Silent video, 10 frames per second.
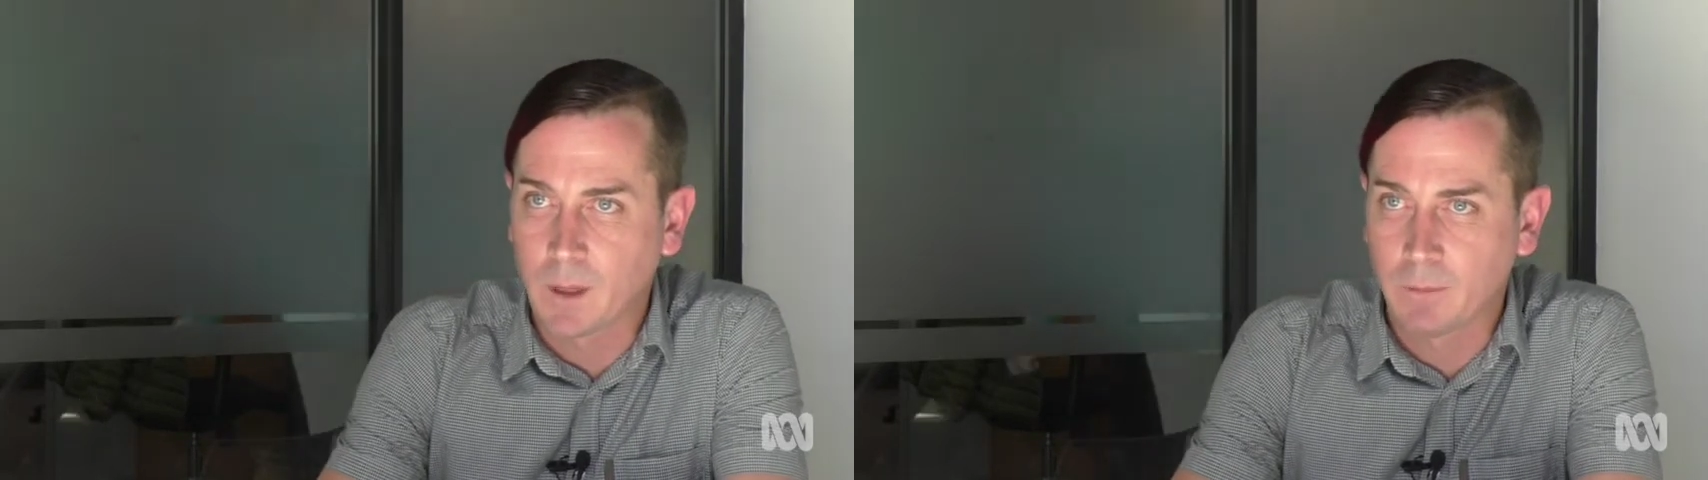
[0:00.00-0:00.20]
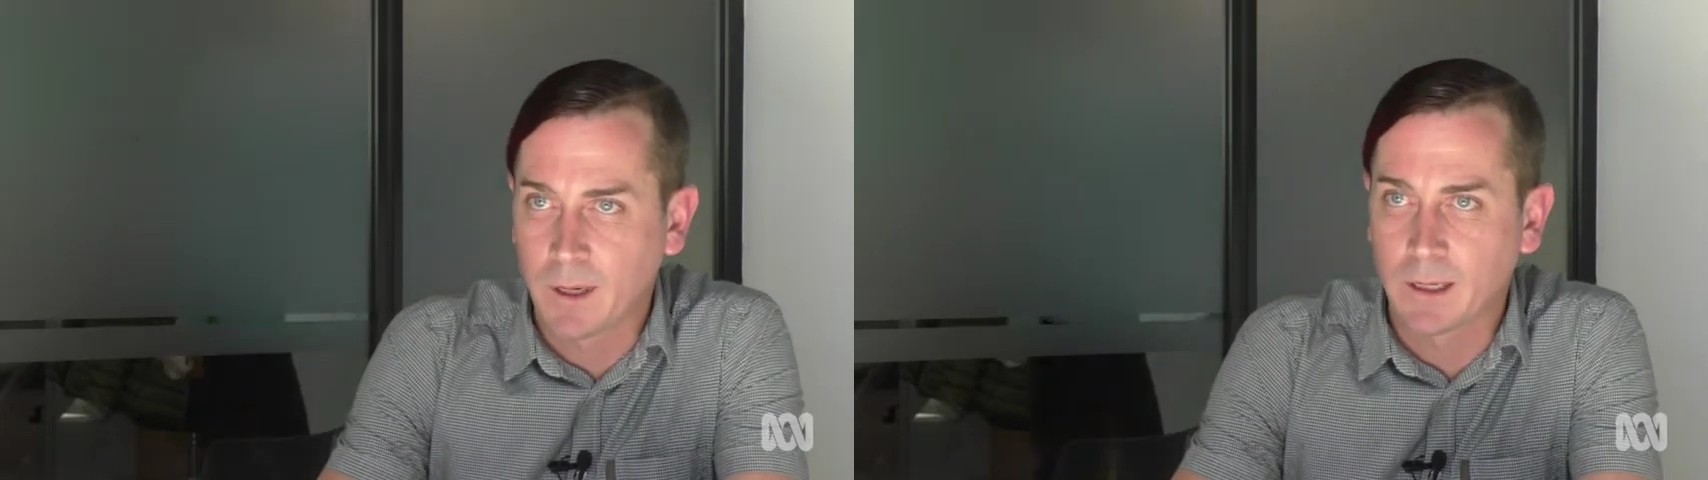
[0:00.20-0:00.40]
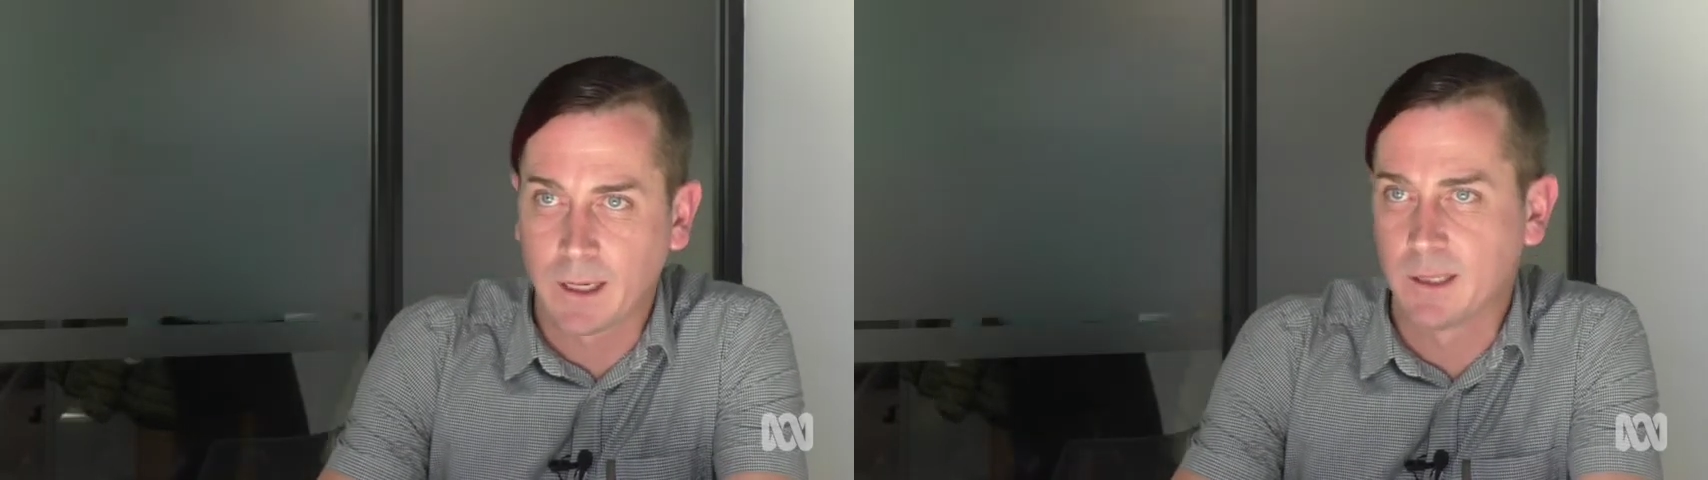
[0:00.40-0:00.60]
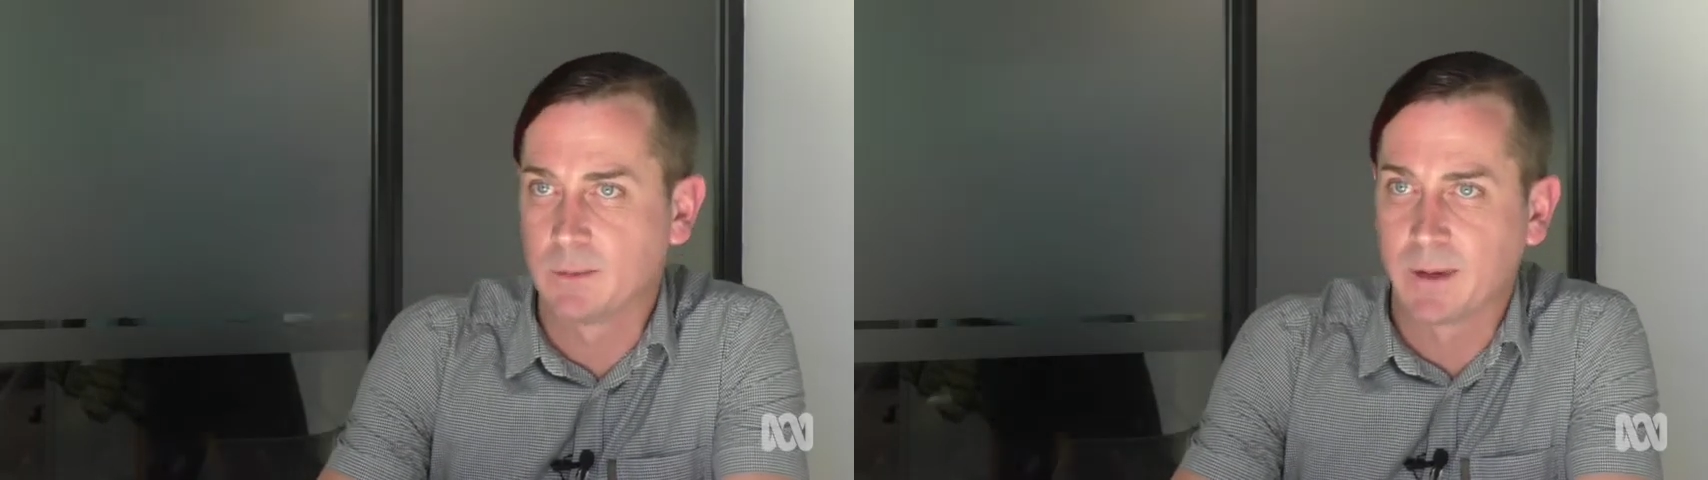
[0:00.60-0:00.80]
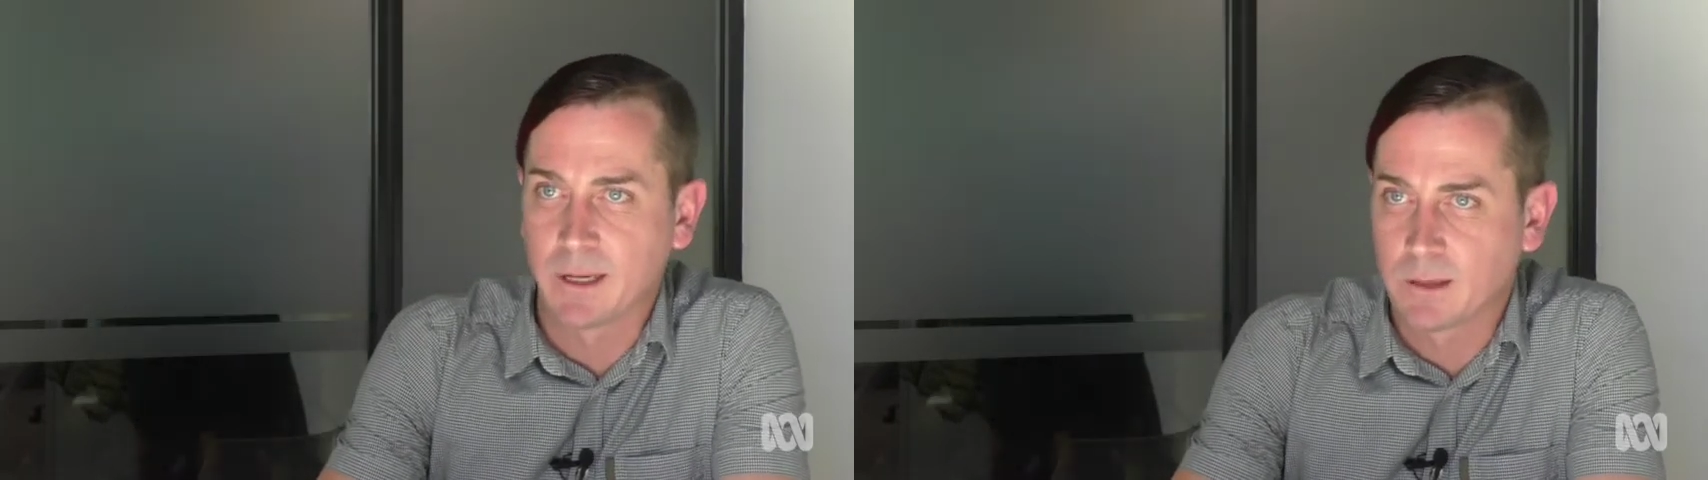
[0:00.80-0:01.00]
in kid
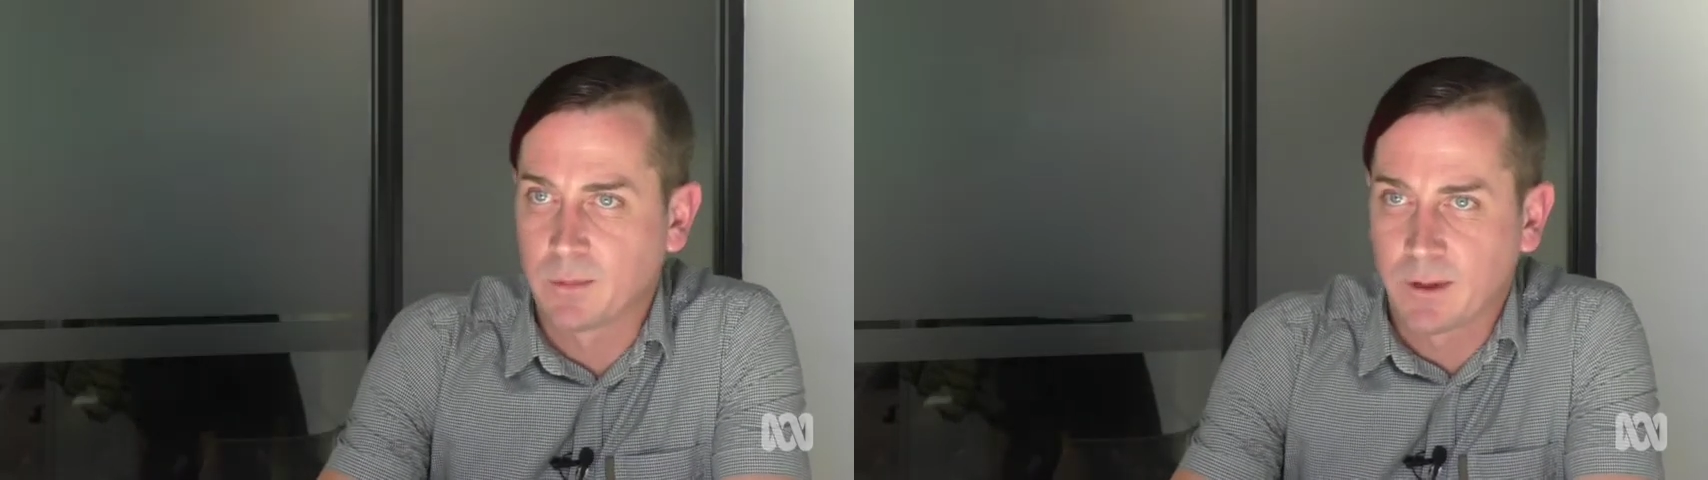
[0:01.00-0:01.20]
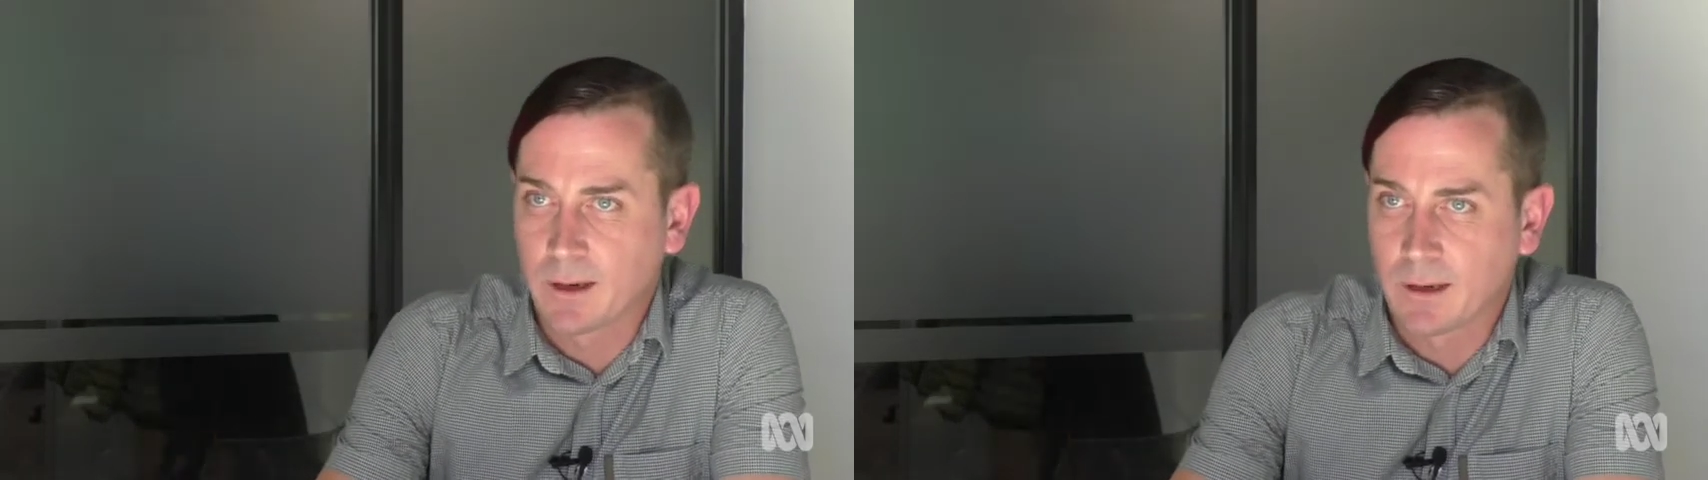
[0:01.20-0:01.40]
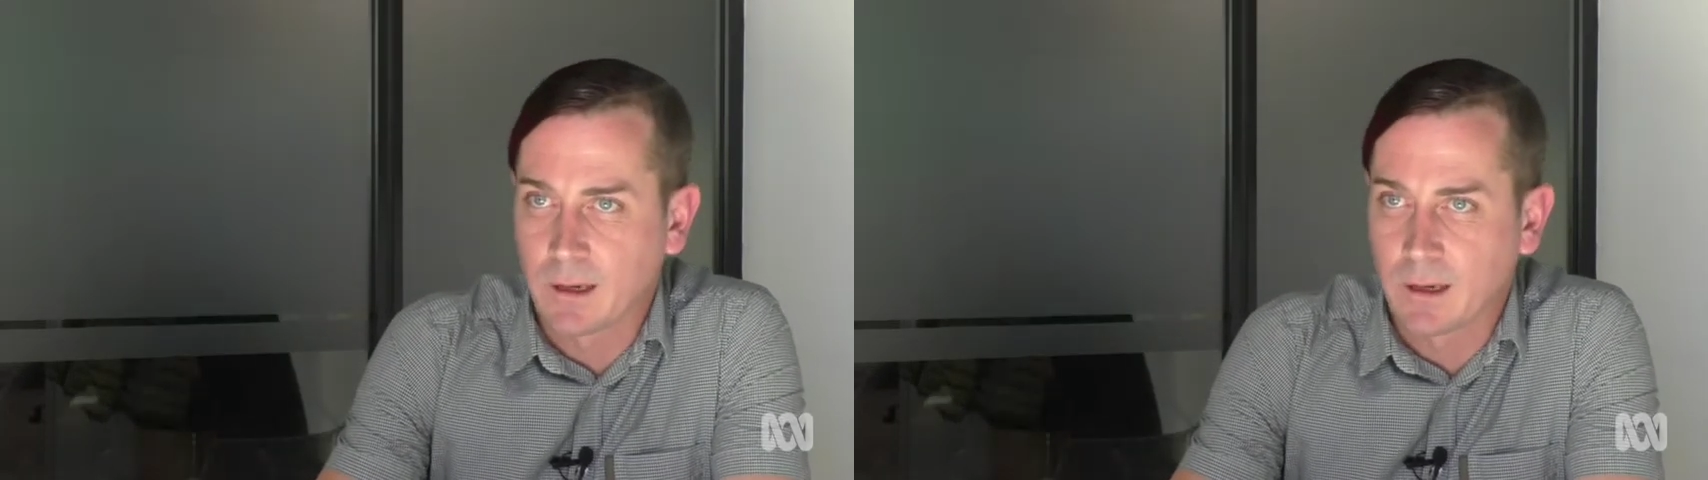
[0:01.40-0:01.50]
speak, so put that in